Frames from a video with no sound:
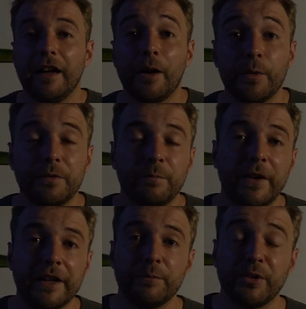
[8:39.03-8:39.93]
I would
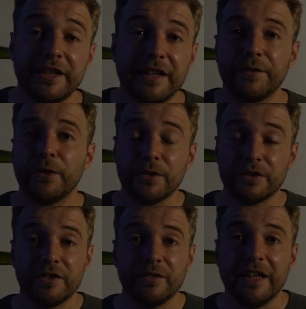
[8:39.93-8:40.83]
find it pretty
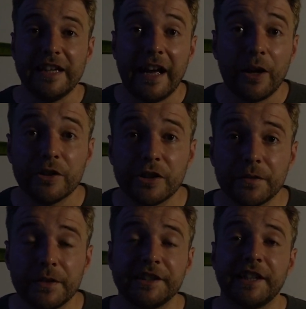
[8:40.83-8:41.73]
difficult to eat out as
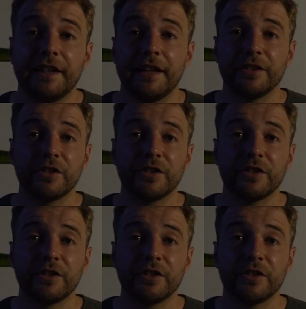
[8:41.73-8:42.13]
often as I like,